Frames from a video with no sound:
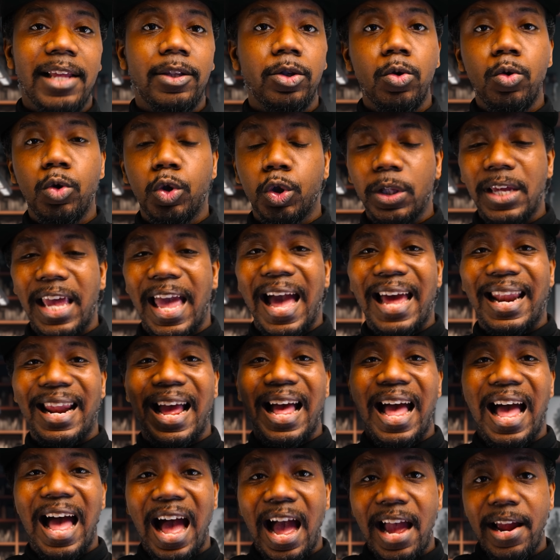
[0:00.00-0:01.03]
and usually at a
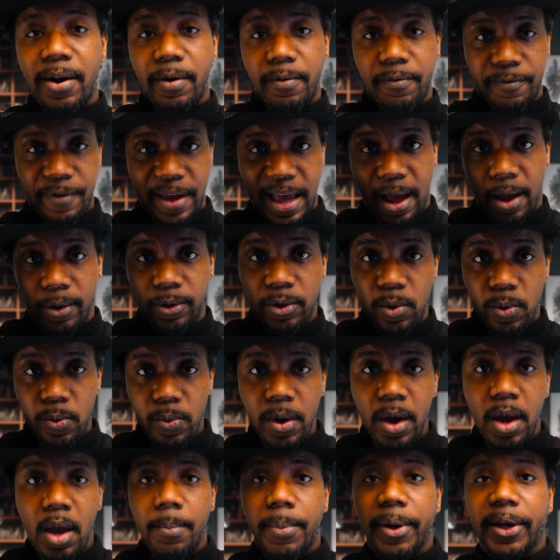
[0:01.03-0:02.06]
higher value
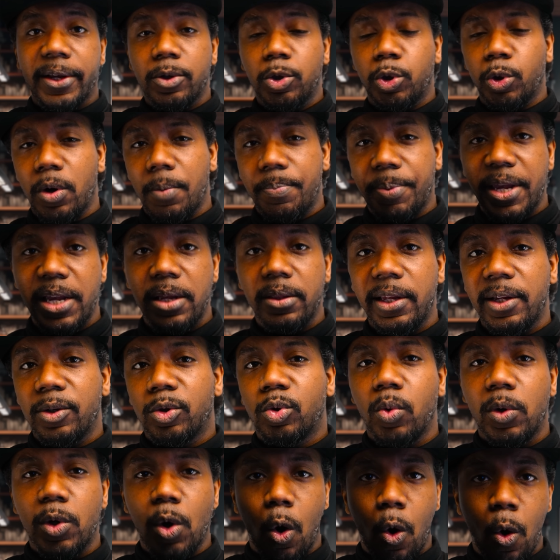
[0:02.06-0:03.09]
because you're appealing
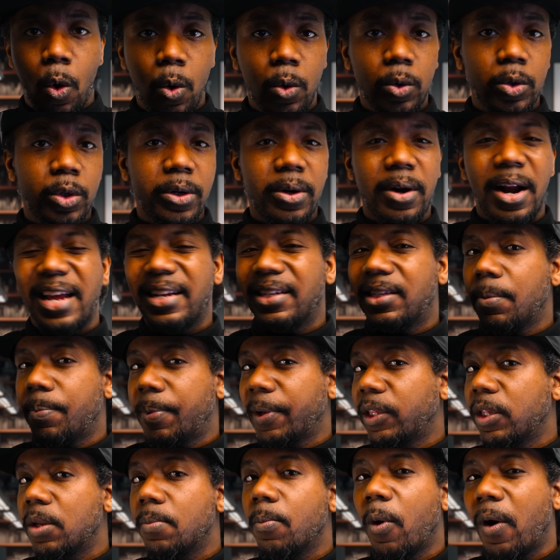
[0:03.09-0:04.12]
to an older and
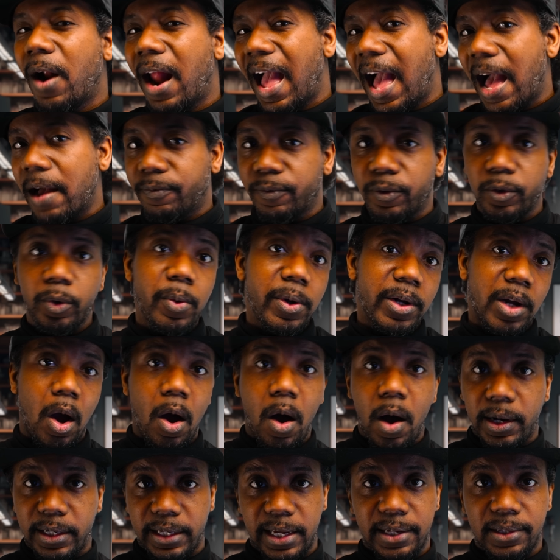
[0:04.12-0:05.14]
typically more affluent
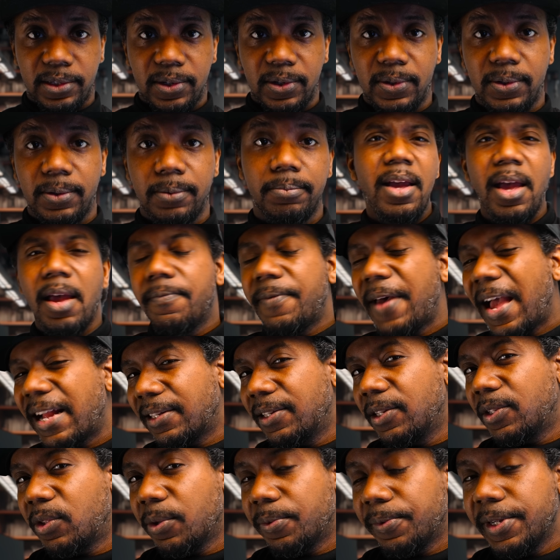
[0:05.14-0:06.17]
audience. In fact,
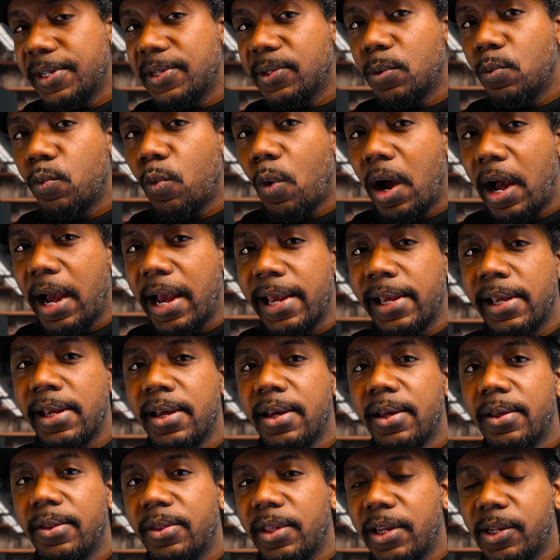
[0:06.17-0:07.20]
it's the reason why
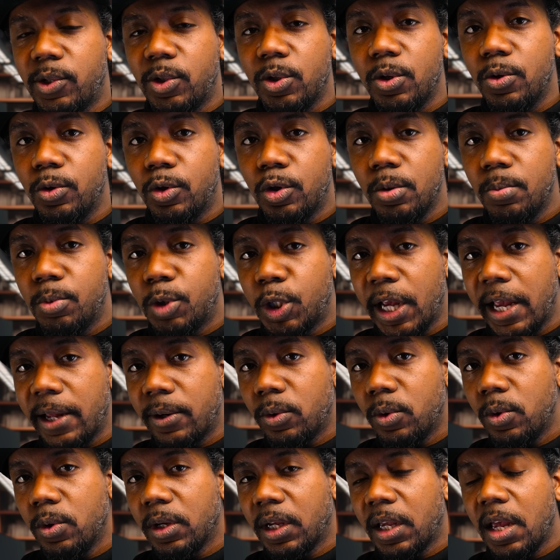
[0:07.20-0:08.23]
this YouTube
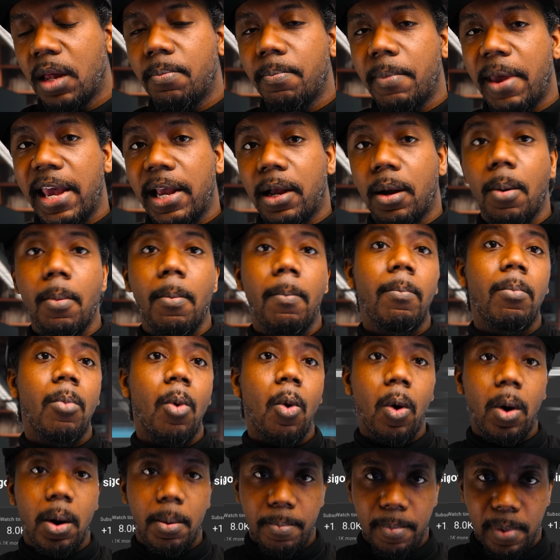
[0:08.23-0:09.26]
channel can make
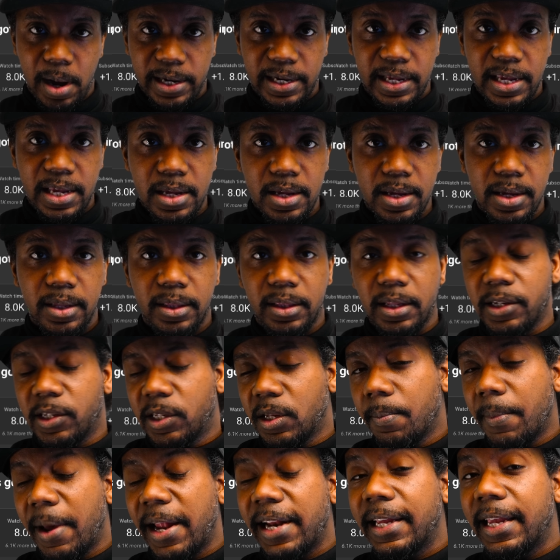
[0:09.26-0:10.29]
more money than
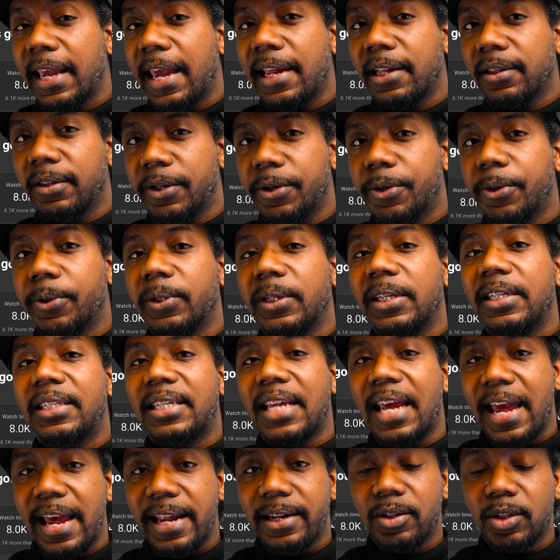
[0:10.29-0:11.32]
somebody getting literally
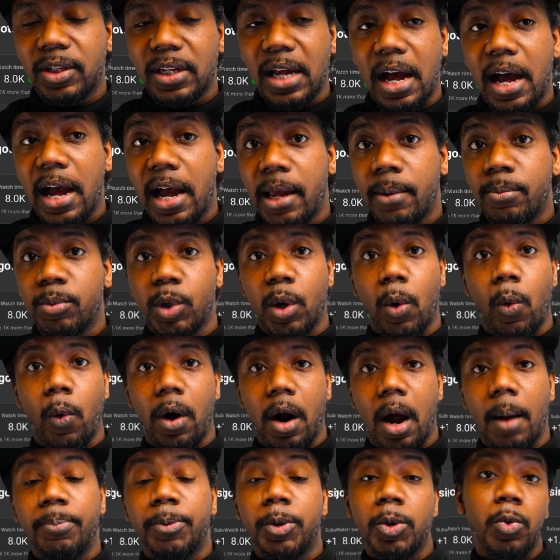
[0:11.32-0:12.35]
10 times or
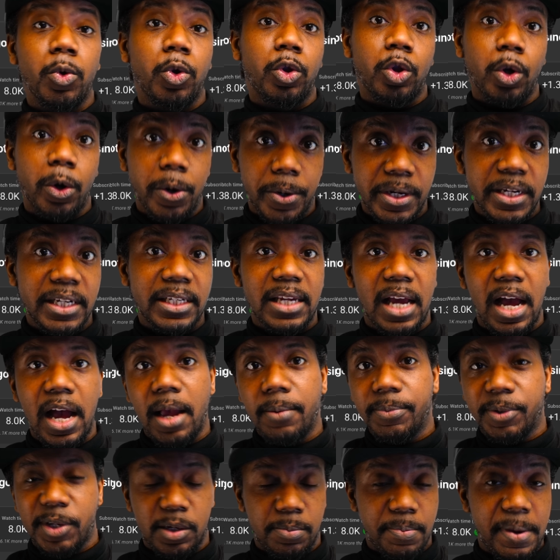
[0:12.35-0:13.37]
up to 30
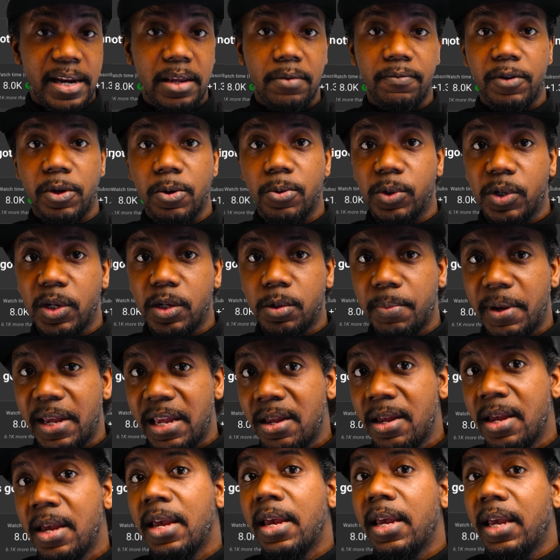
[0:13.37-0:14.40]
times as many views as
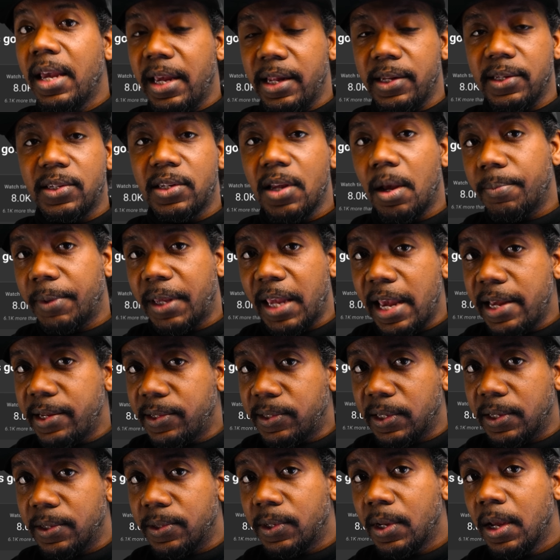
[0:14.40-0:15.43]
me in some
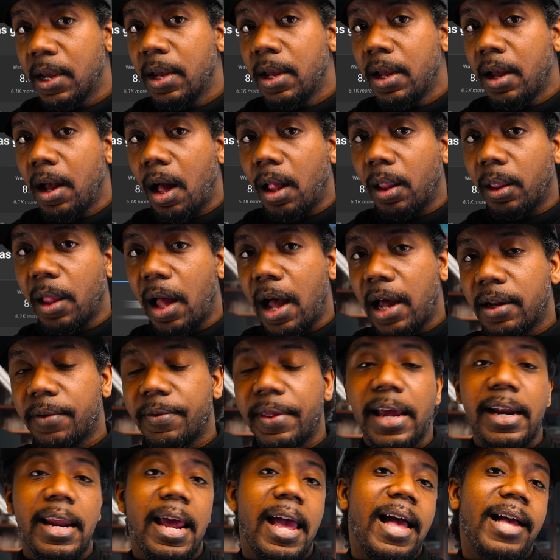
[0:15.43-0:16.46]
cases a lot of
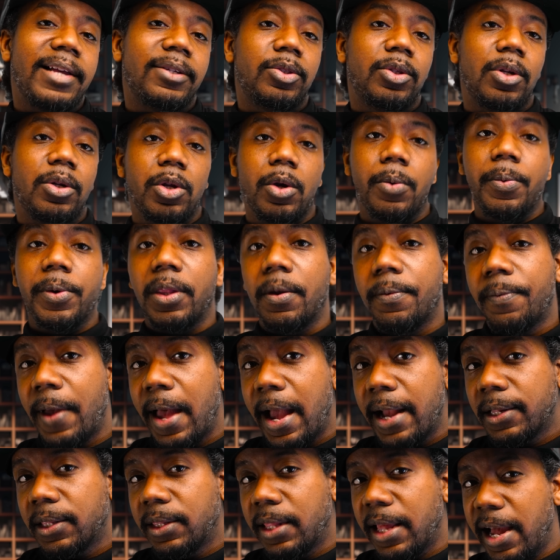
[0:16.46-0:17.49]
that has to do with the
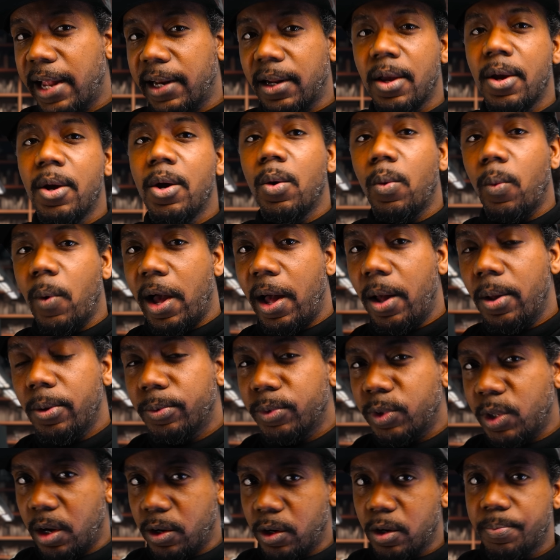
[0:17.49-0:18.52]
fact that, well,
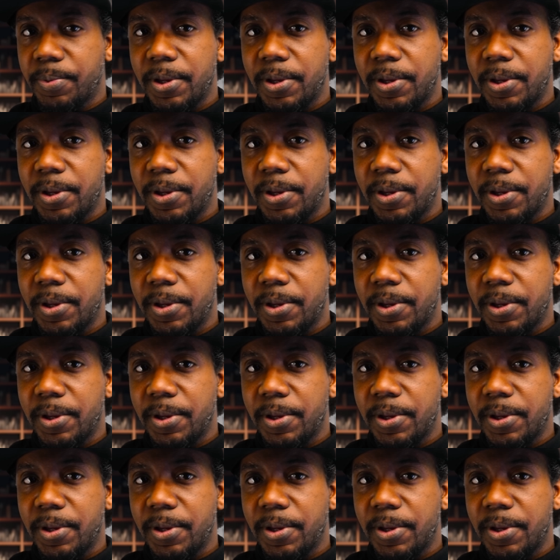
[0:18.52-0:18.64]
younger